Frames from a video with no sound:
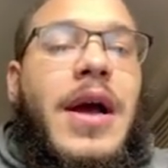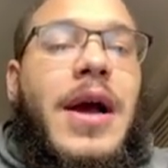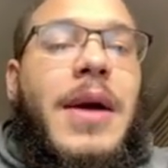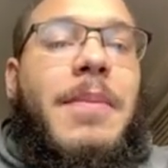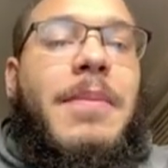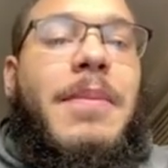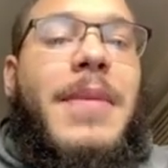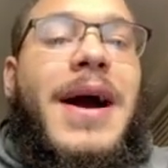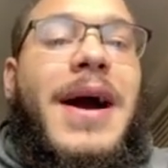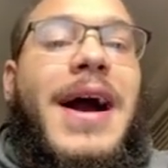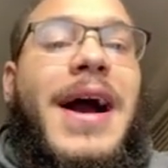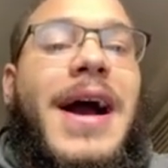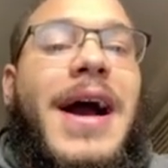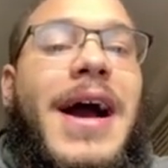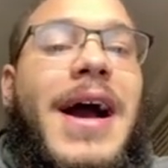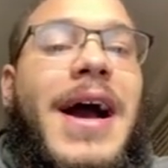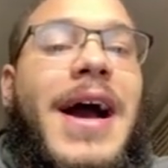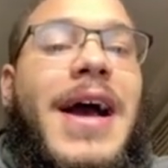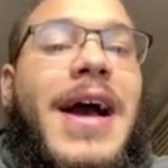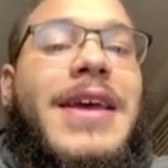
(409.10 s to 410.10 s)

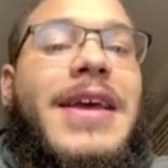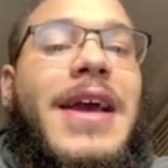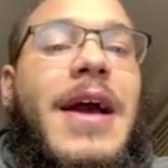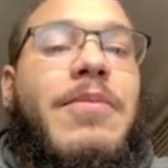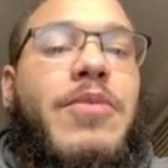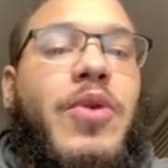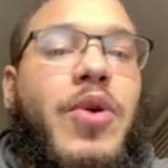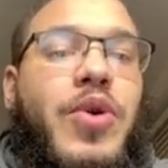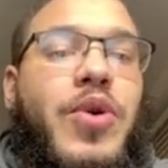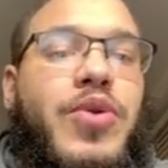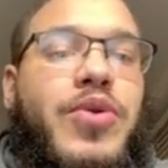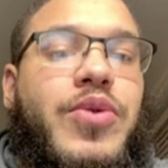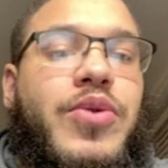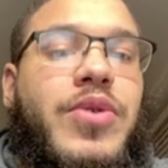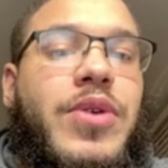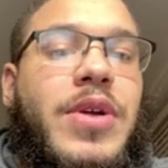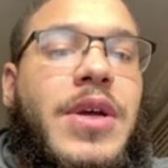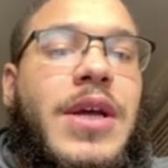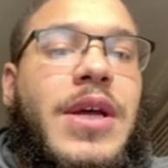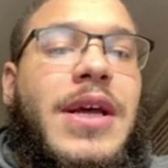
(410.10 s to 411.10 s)
maha yamhu,
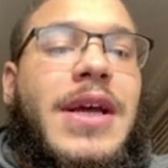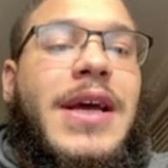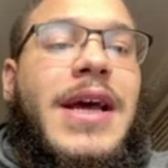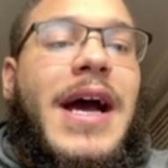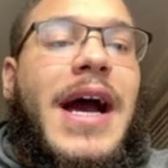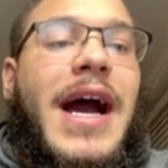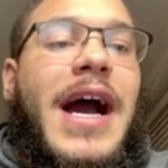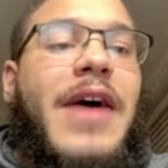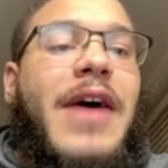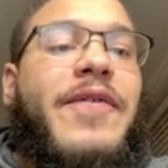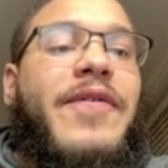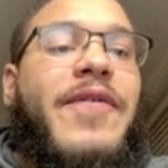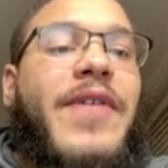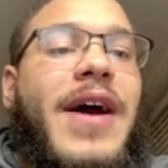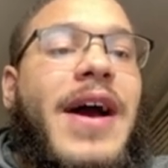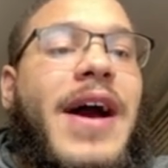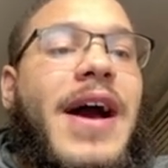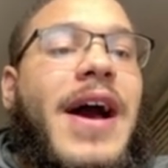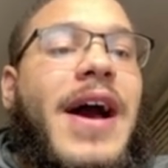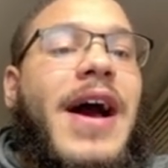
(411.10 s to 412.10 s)

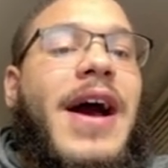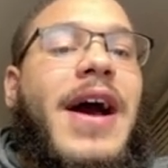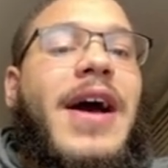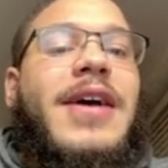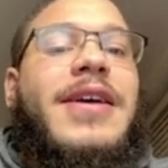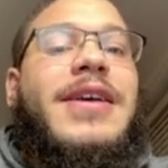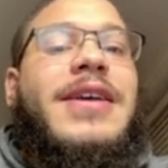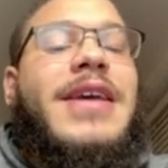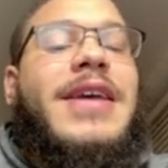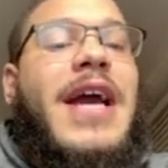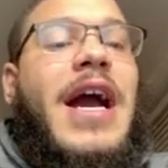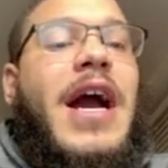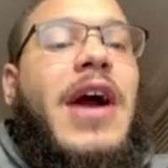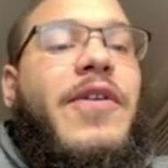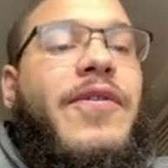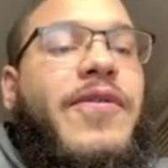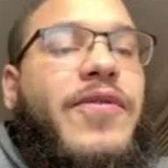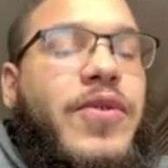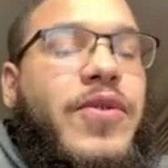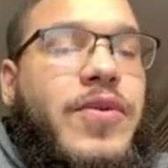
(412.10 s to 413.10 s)
afa
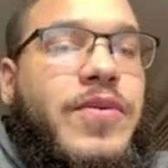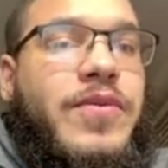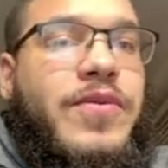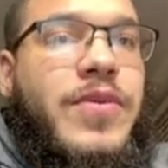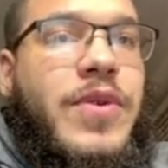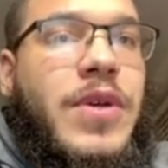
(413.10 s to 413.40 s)
ya'fu.